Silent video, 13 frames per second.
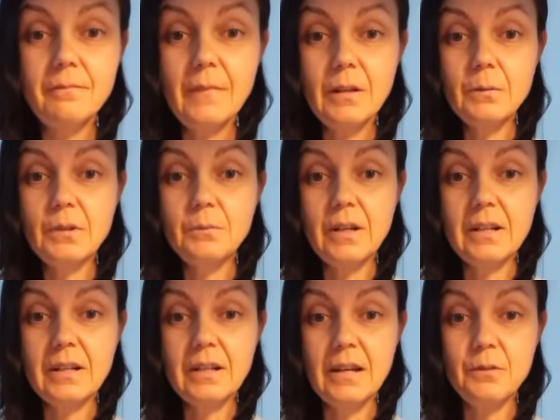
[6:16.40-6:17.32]
when we
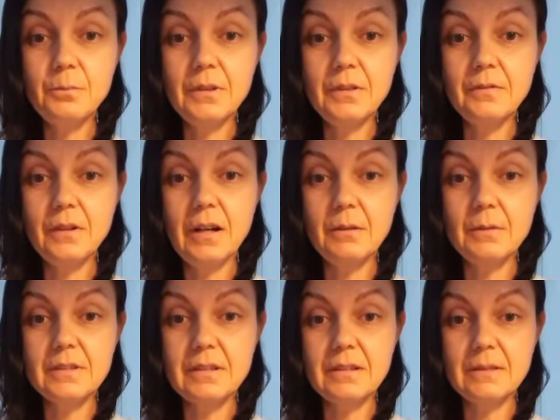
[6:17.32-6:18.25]
are helping for
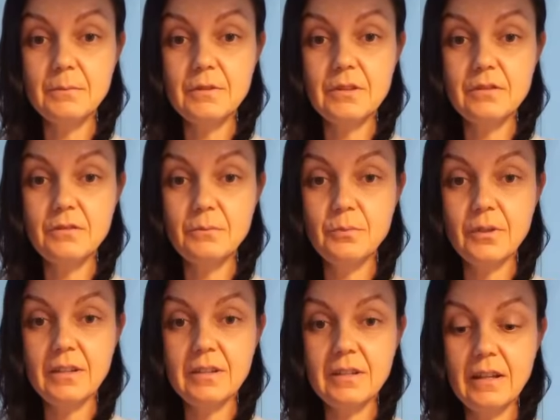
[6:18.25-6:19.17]
ourselves, let me just only
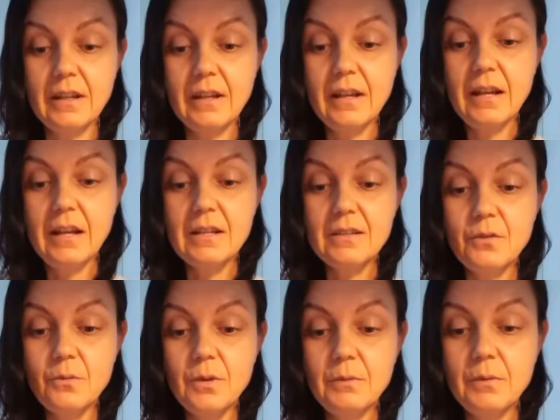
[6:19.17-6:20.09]
bring it here.
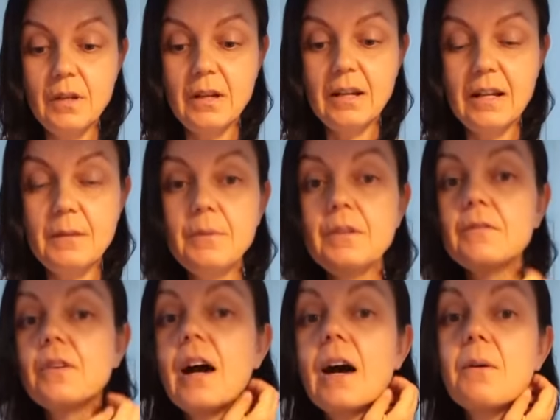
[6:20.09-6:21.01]
So when we are helping
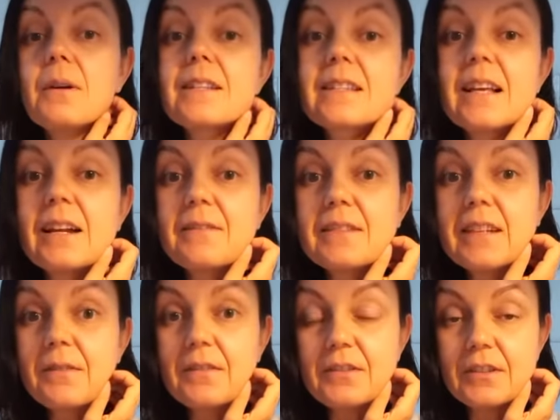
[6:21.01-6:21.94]
for ourselves,
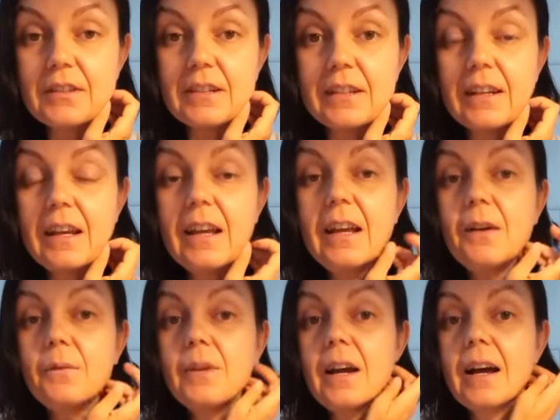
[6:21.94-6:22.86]
definitely
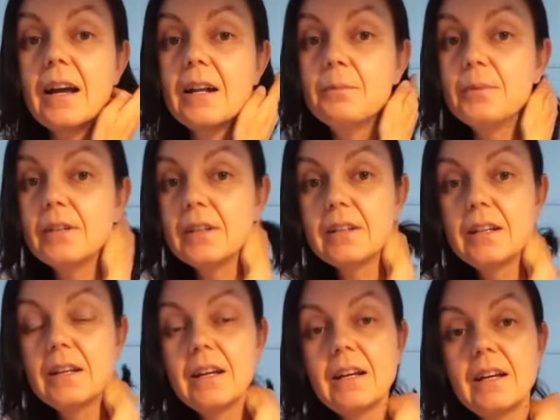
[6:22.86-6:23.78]
we are helping
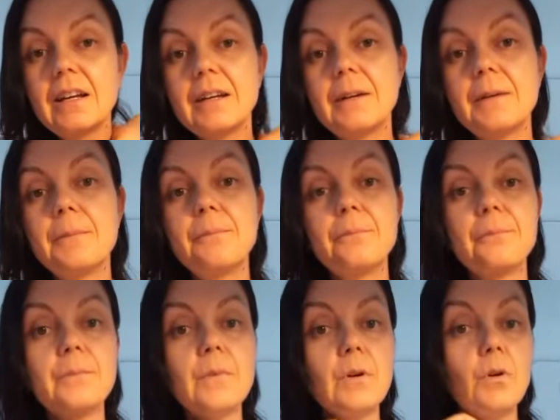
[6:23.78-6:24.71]
um,
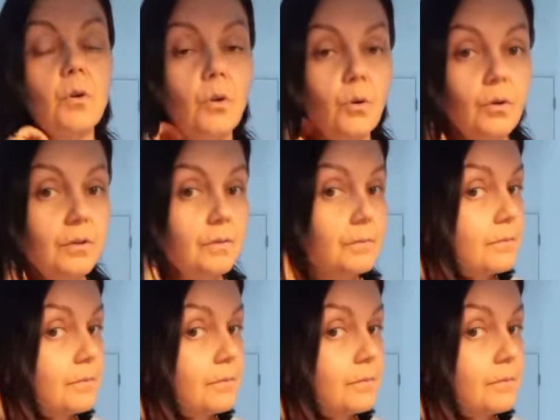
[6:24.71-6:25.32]
whole